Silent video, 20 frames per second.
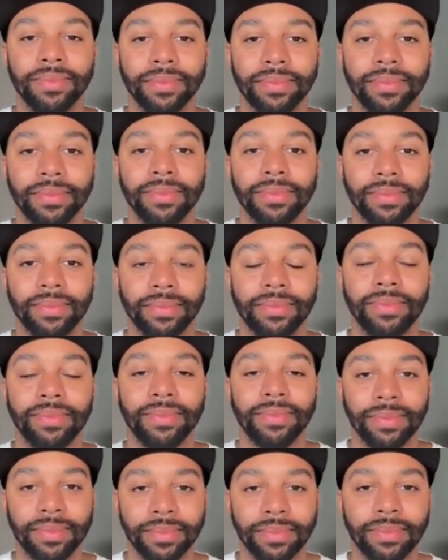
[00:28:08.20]

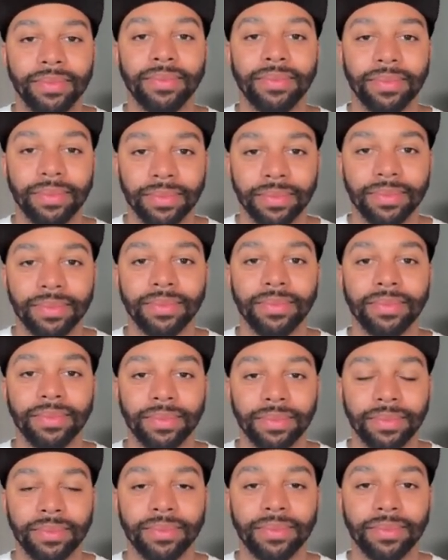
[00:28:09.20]

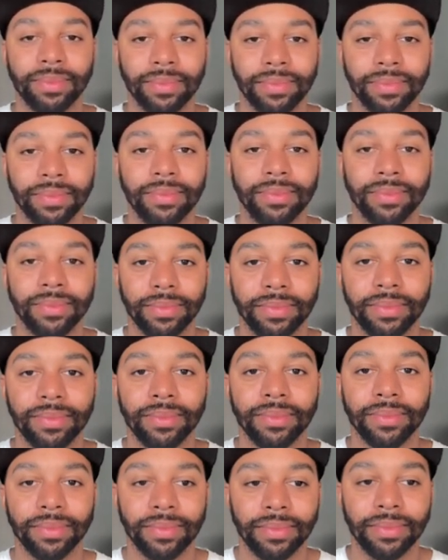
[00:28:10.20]

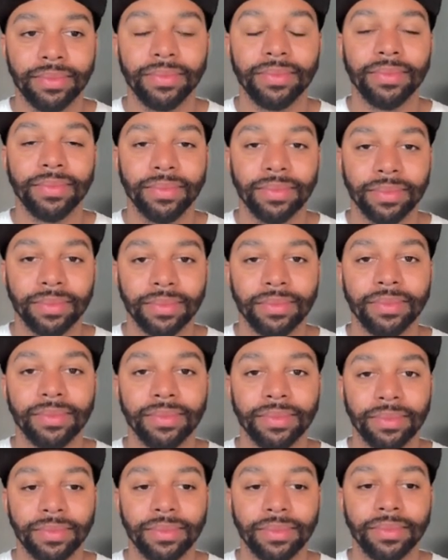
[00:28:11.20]

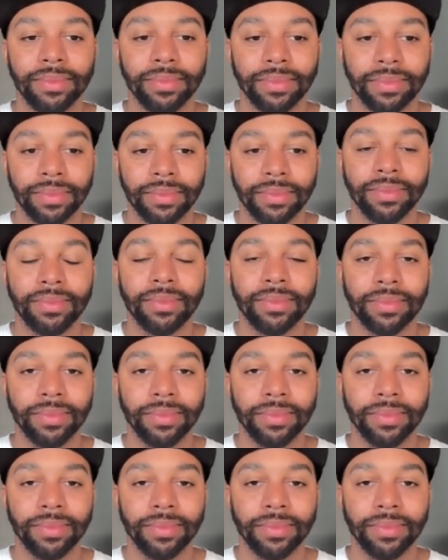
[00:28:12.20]
This person isn't speaking.